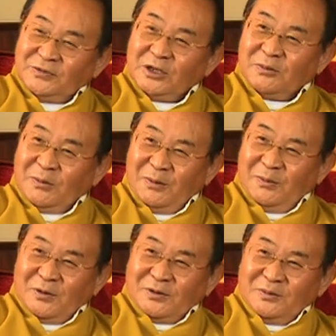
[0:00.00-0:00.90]
That's very
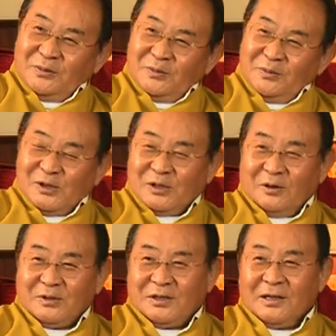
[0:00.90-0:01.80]
important with this
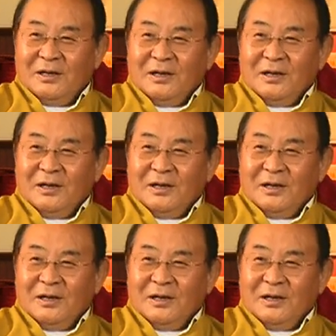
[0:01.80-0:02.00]
logic.